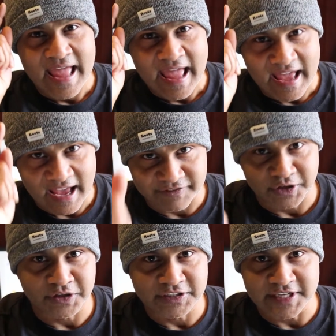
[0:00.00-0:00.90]
have a
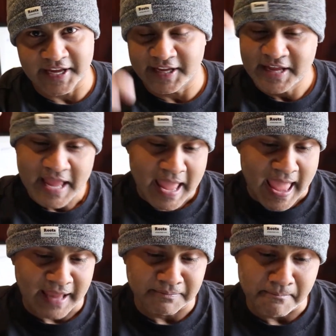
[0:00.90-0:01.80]
good day,
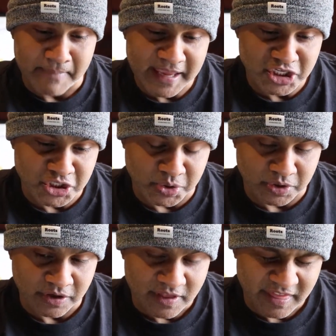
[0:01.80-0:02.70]
and make
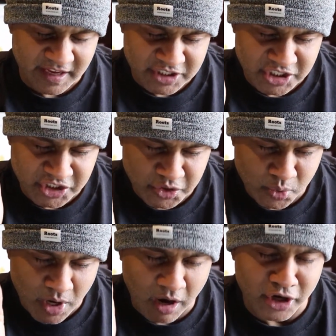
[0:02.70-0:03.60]
sure that
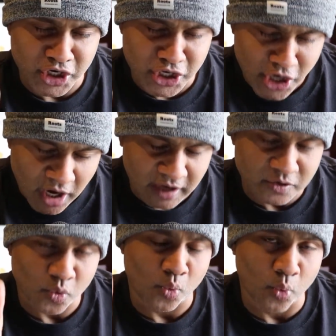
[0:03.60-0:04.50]
you are
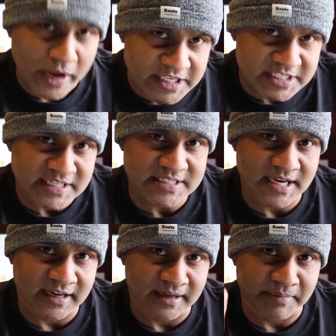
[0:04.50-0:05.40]
not wasting
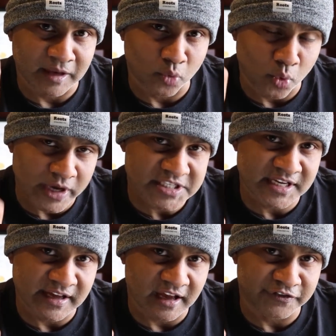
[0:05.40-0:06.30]
time and
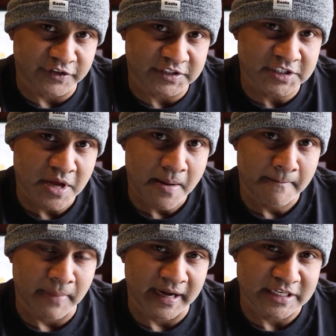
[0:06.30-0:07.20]
wasting efforts
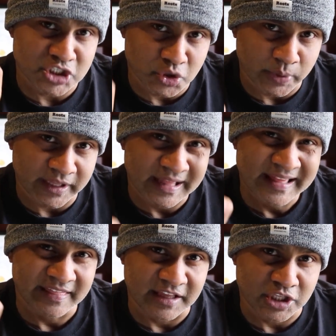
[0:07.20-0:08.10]
by doing
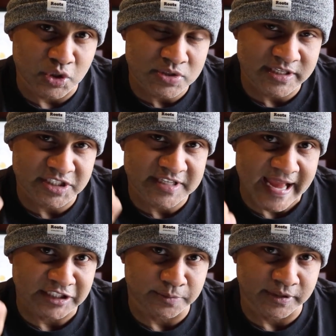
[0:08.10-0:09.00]
the useless
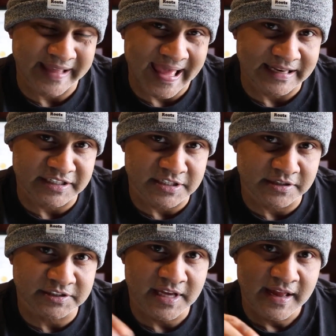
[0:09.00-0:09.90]
tangible
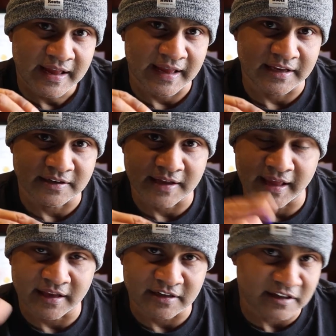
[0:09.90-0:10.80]
calendars
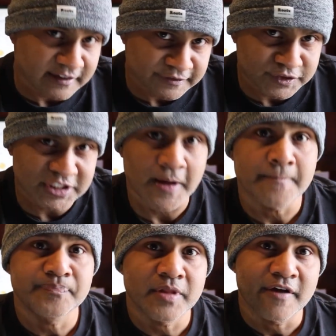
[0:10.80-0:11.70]
and gifts.
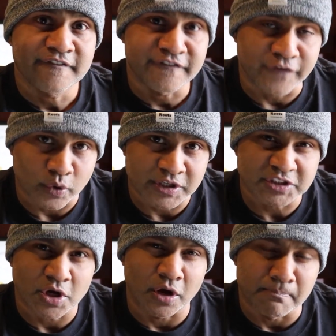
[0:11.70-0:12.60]

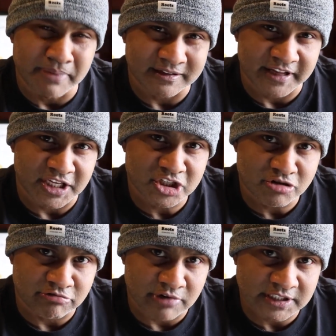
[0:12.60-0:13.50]
Focus on building
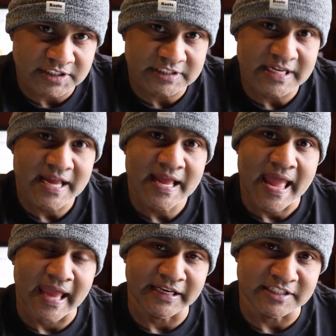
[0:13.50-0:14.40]
trust
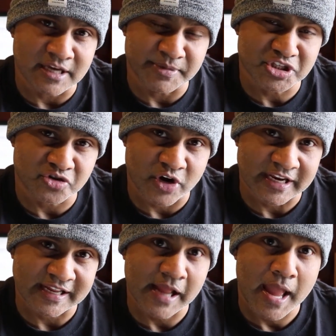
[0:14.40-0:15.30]
and
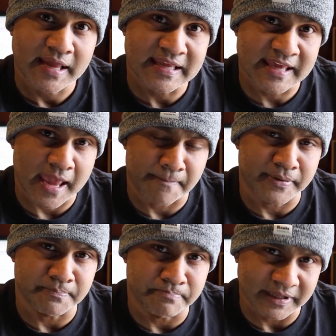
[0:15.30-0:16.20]
demonstrating
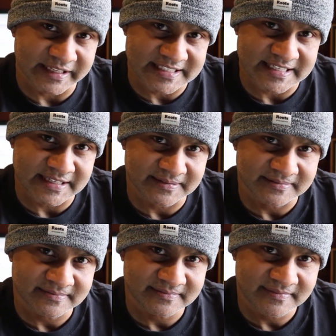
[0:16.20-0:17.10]
capability.
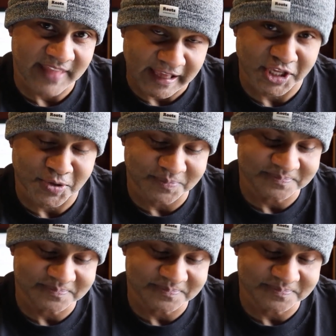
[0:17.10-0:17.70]
Thank you.